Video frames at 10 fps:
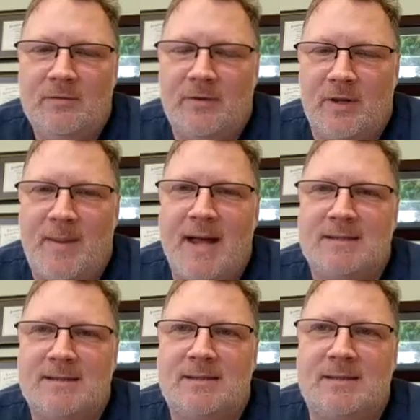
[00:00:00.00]
for the
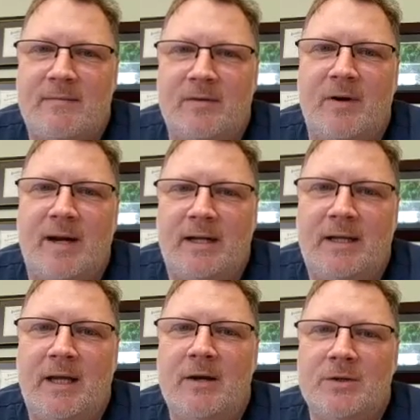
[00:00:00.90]
past 7 or 8
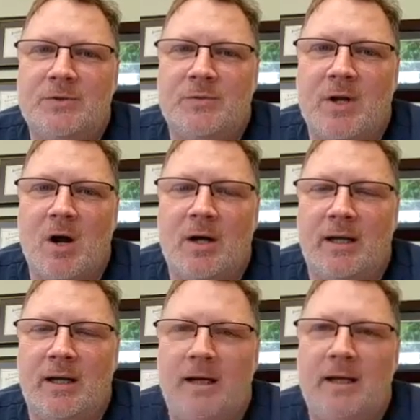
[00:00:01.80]
years
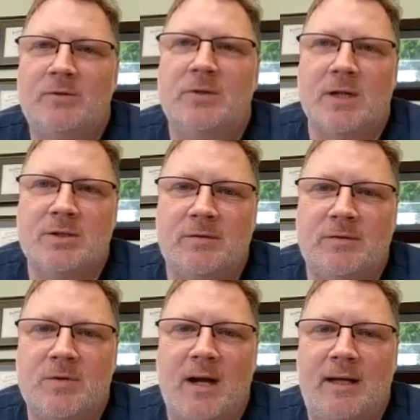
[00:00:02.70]
regarding introduction of
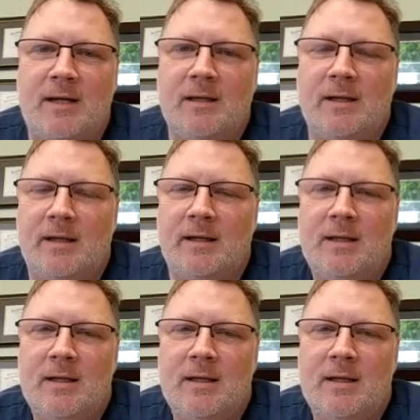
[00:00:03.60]
dry needling